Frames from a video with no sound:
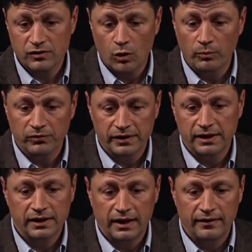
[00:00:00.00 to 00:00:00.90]
hopefully,
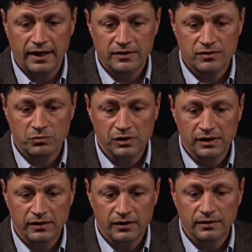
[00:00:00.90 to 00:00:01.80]
and that's
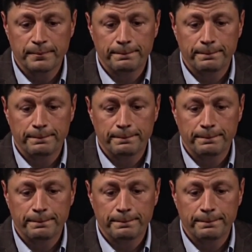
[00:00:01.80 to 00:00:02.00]
really the